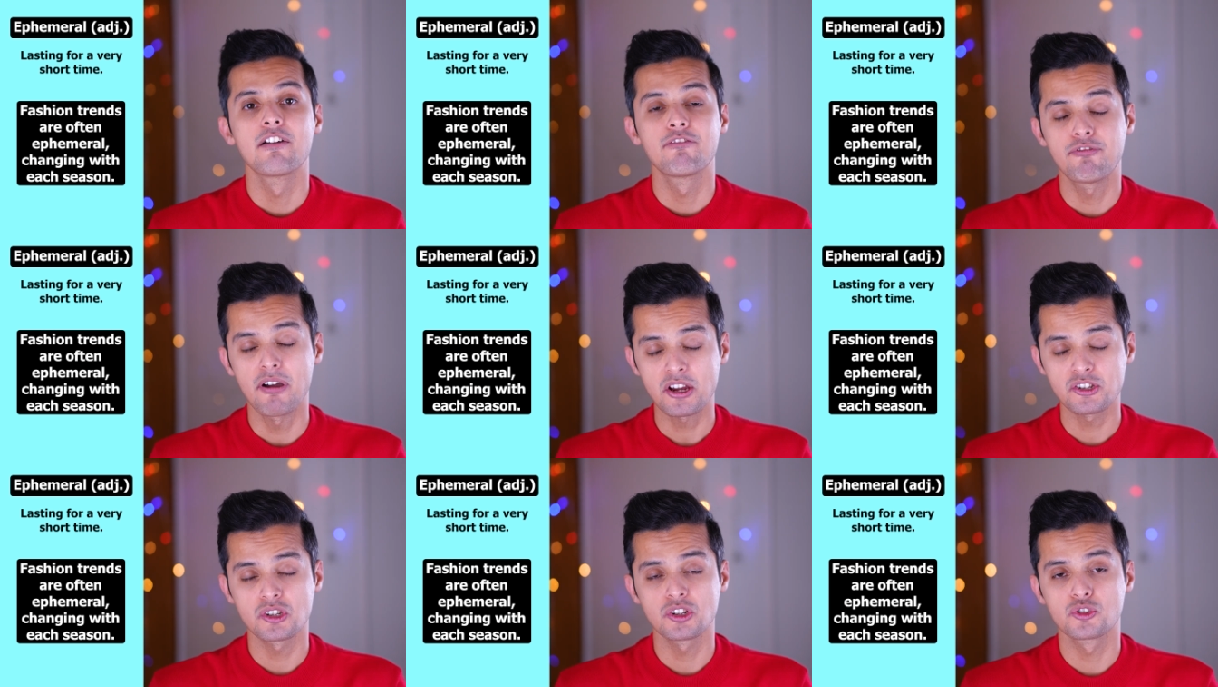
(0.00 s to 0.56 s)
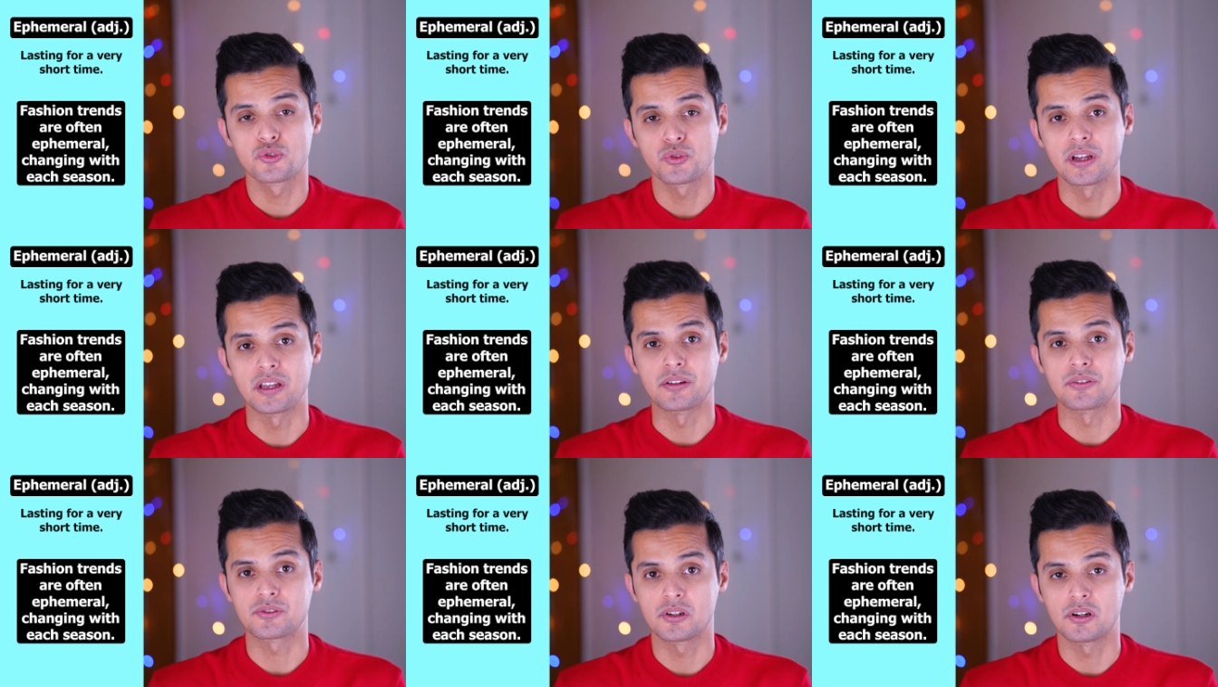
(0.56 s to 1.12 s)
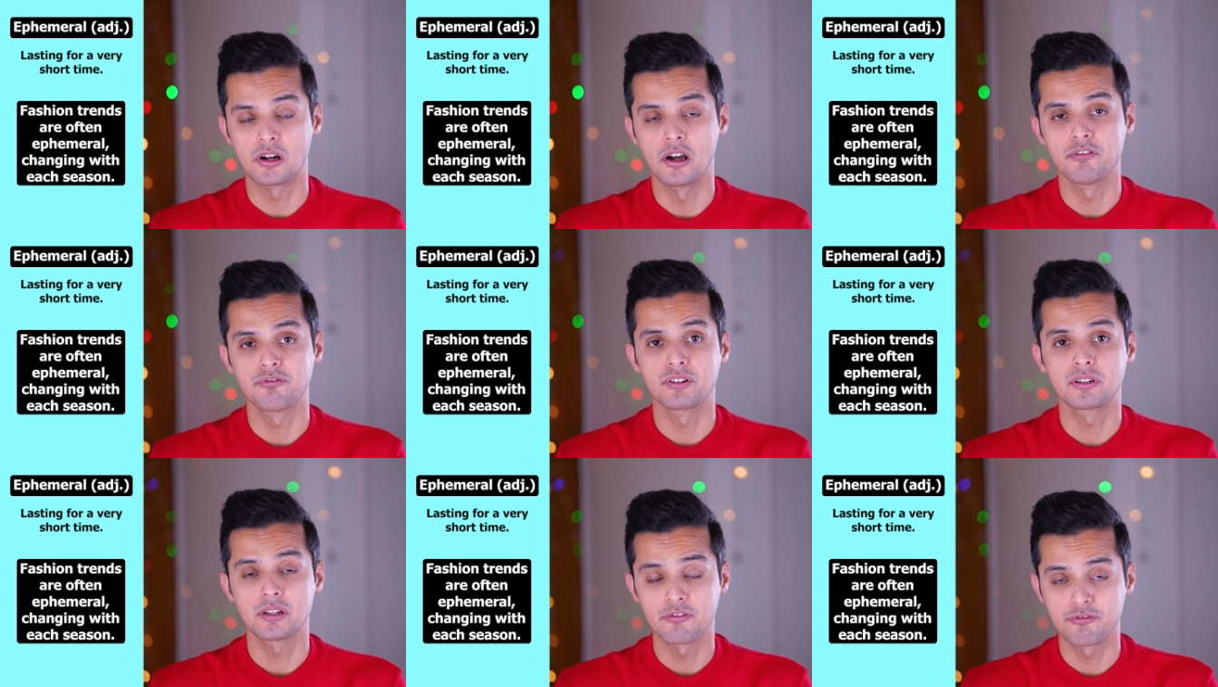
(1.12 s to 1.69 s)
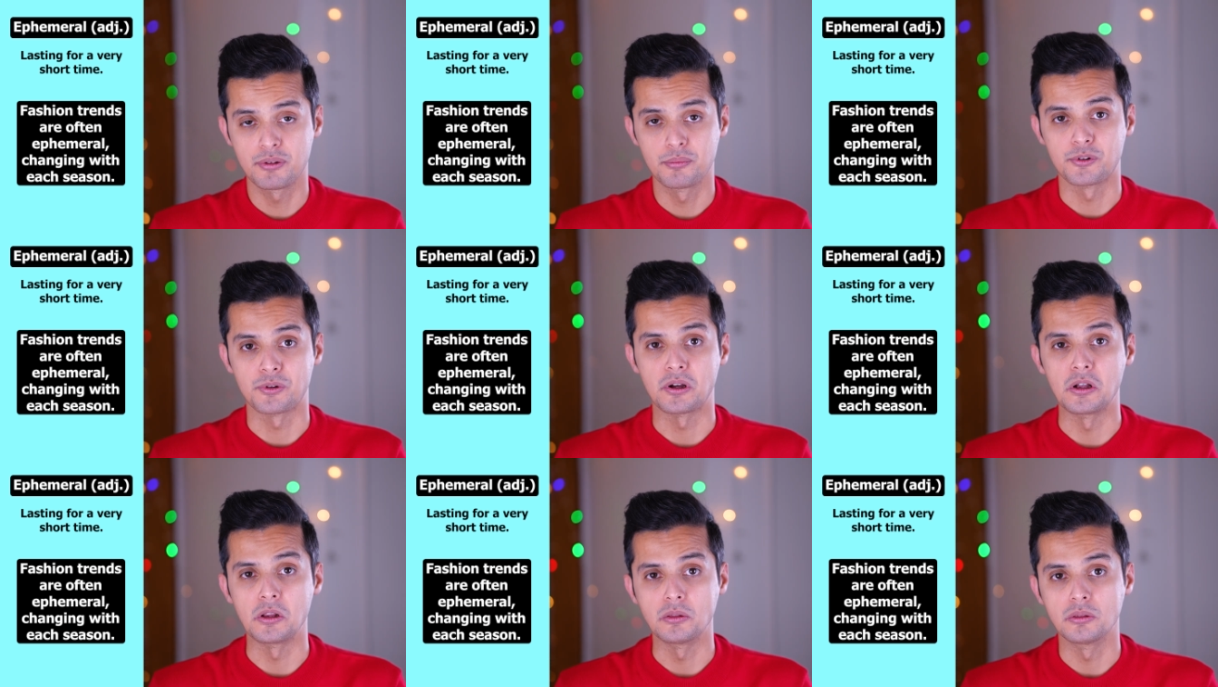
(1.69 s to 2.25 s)
Fashion trends are often
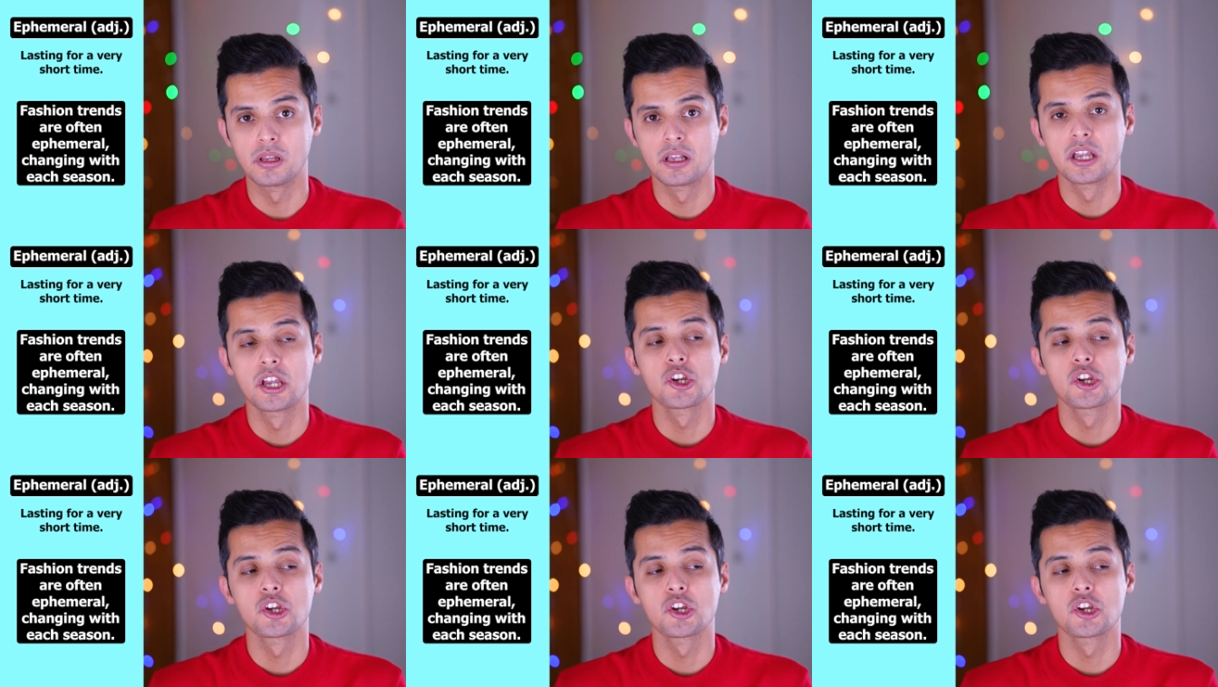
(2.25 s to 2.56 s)
ephemeral,